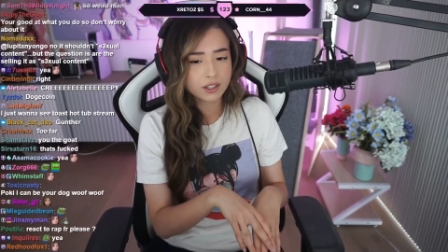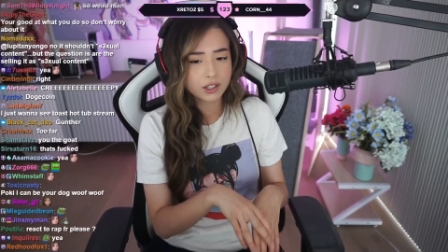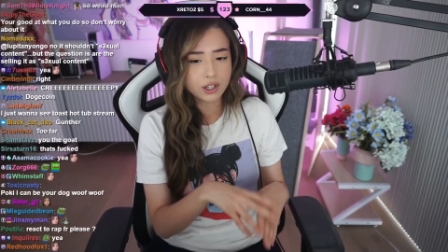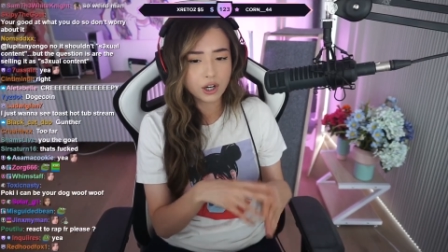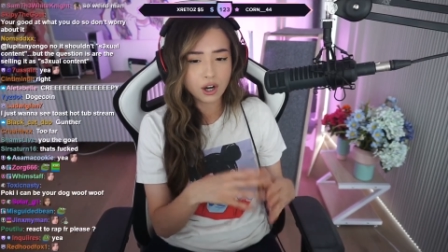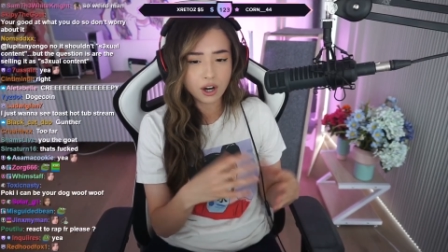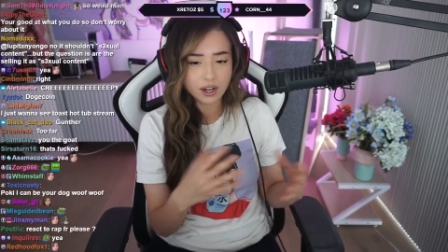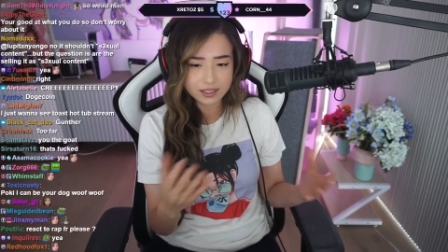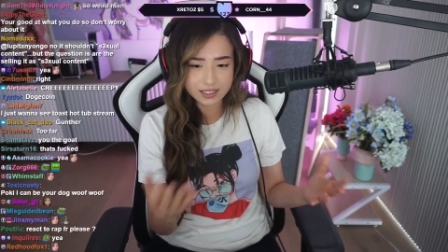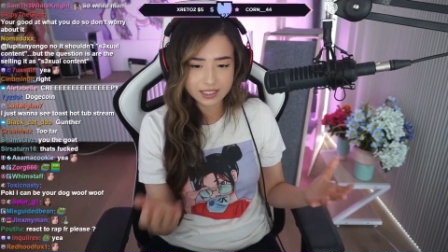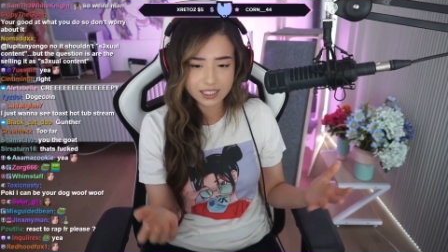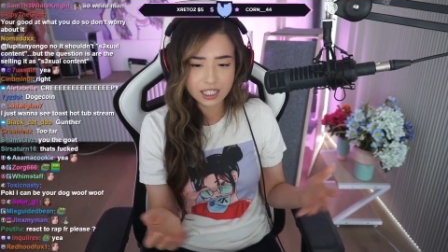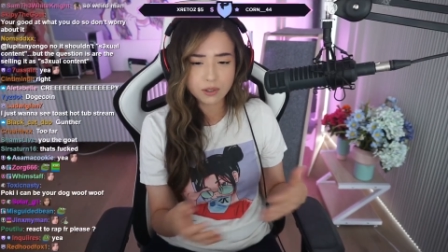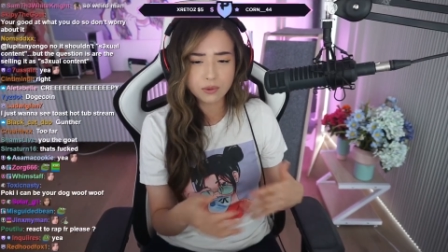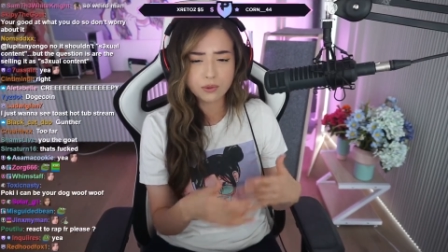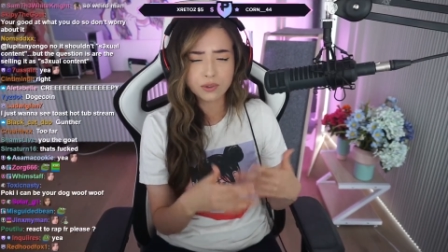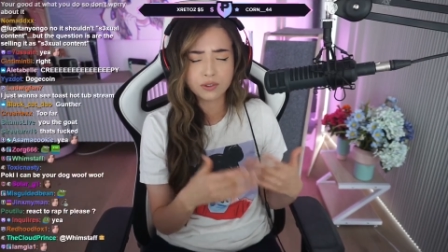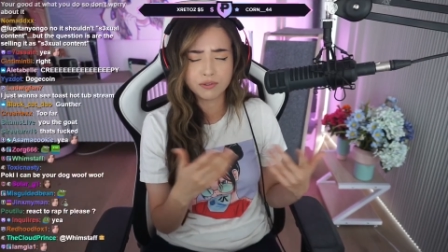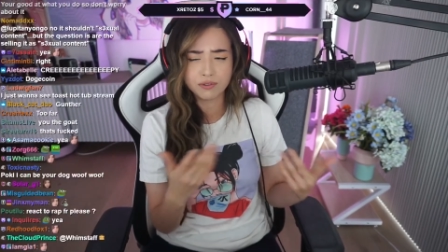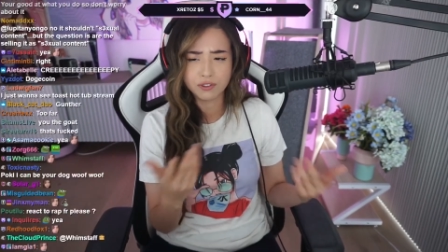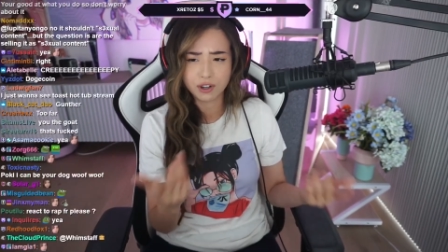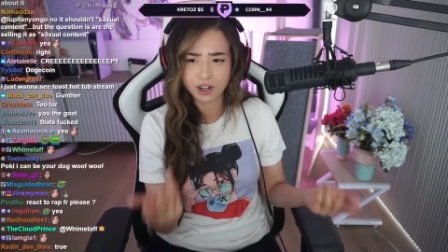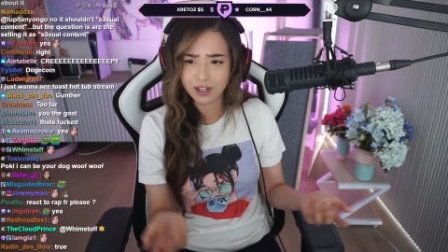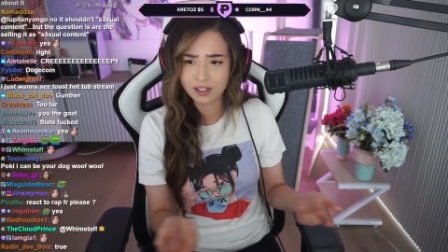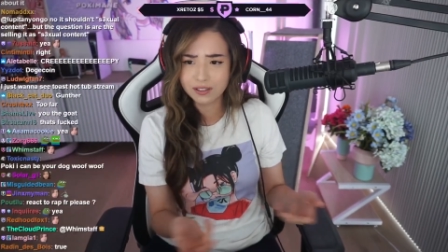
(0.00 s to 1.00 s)
content
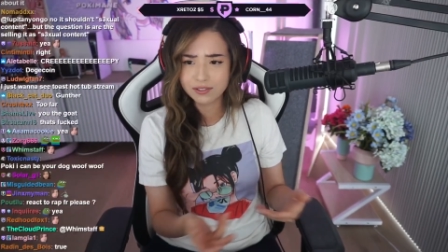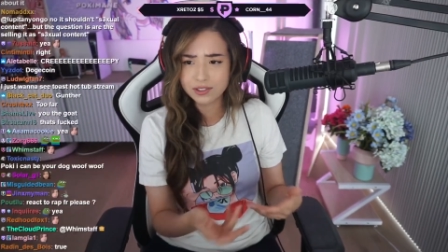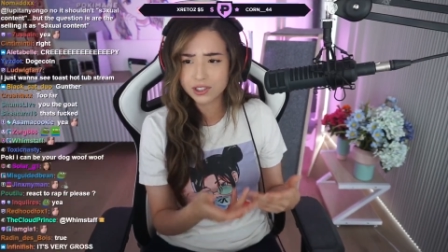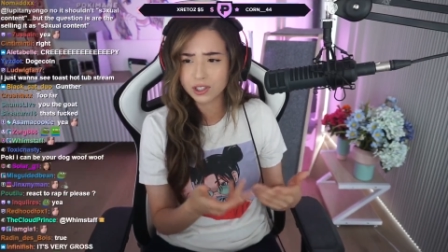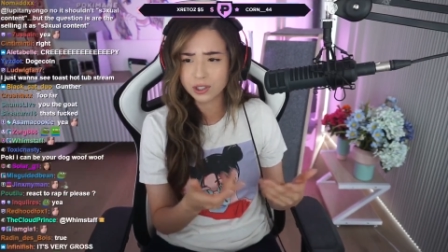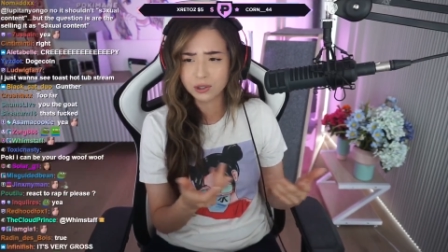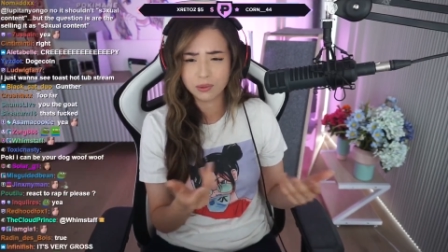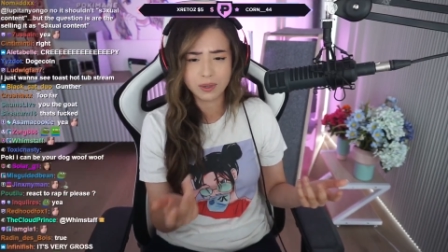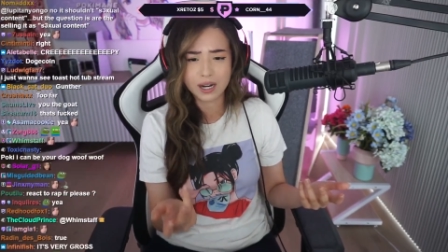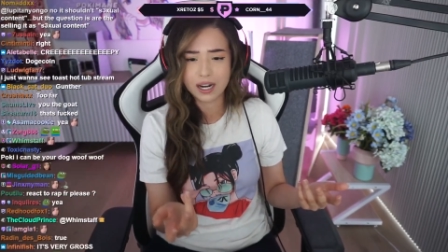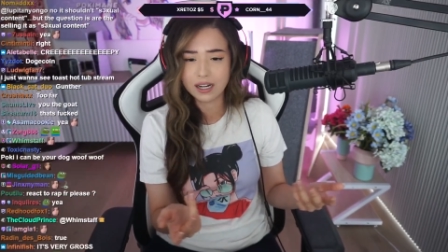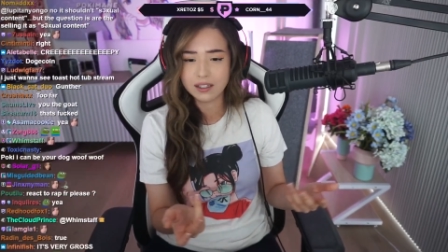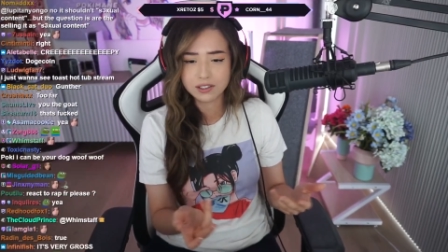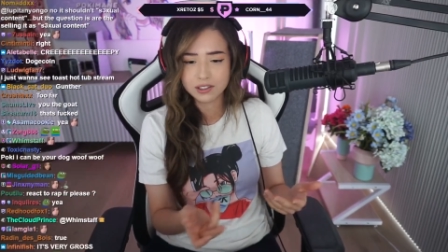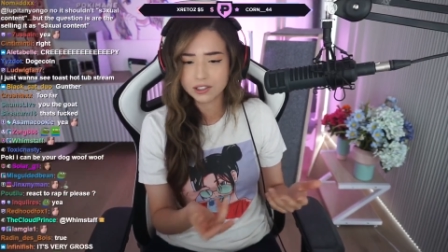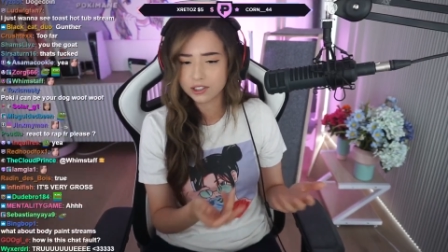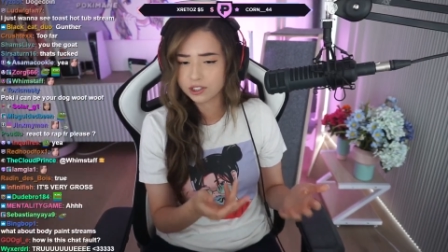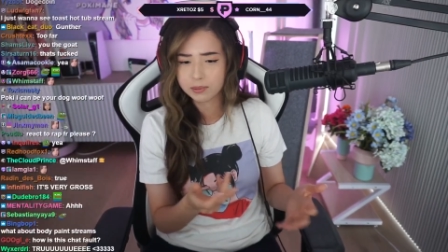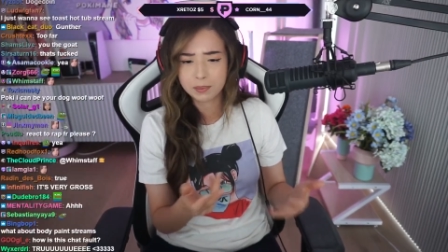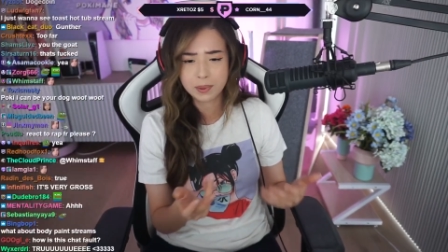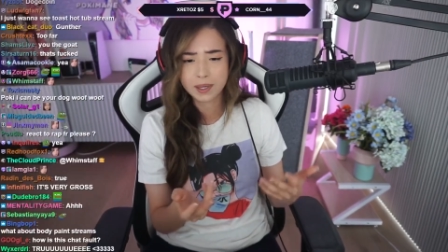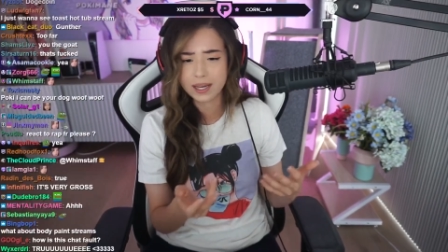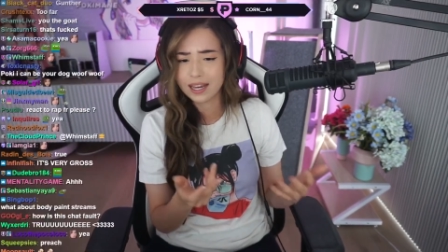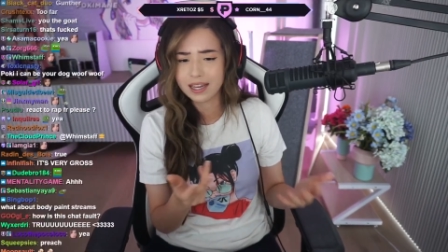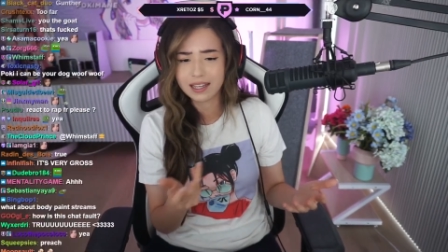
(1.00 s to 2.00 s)
revolves around
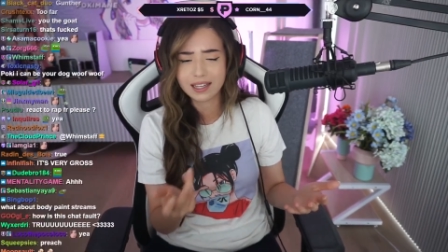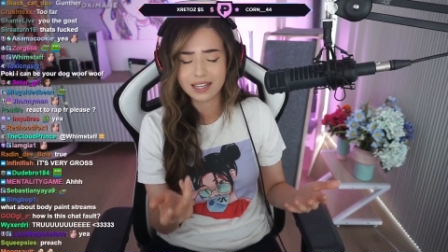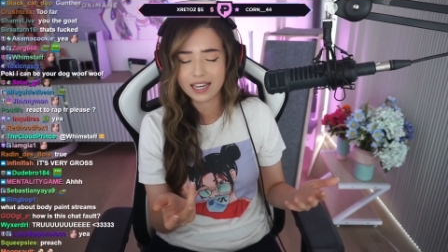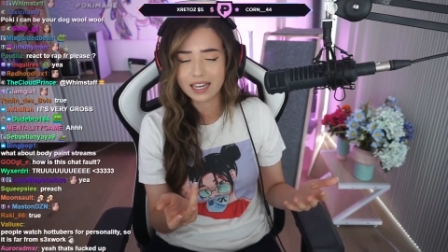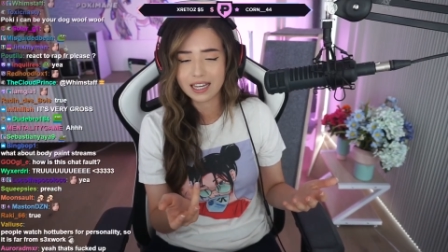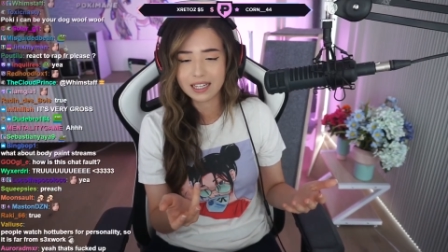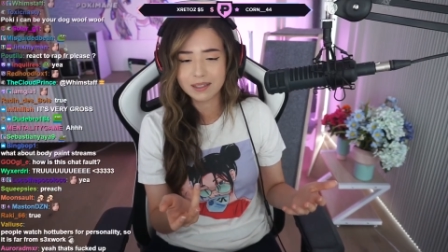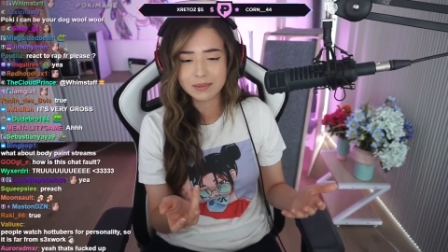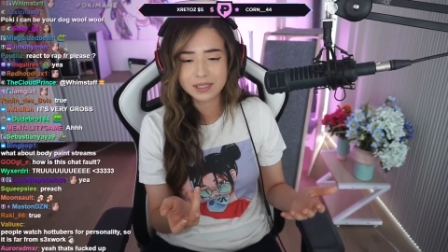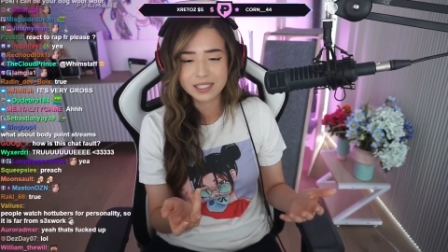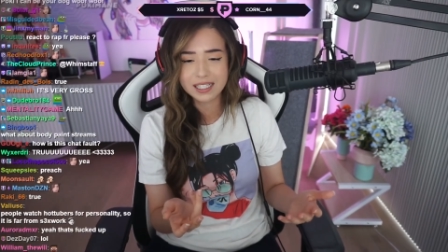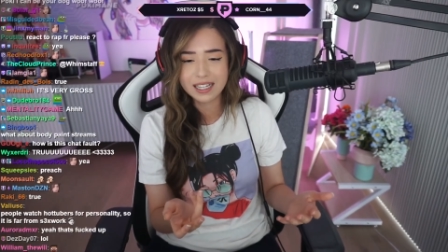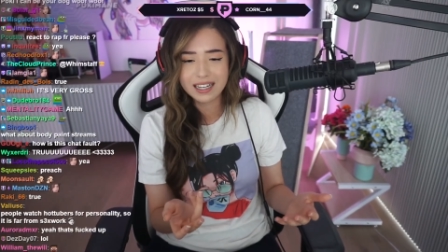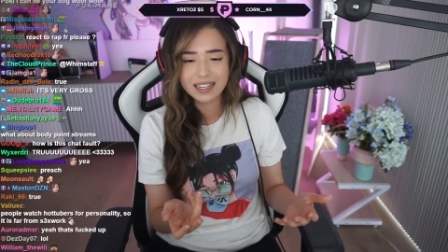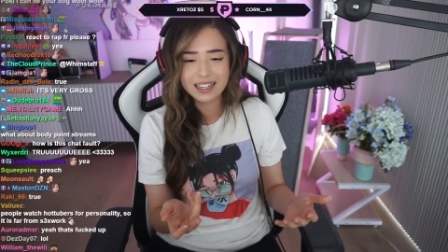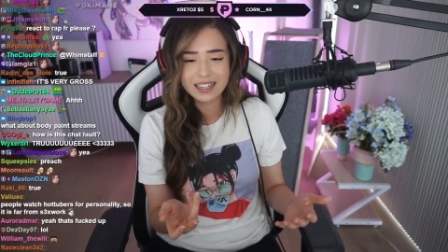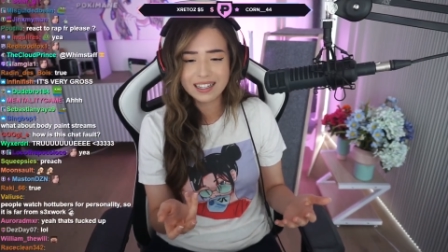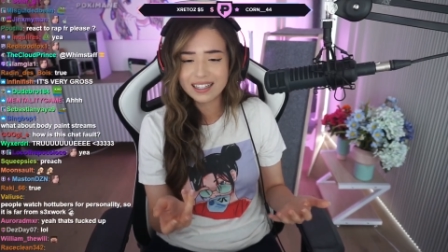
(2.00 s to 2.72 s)
just playing games,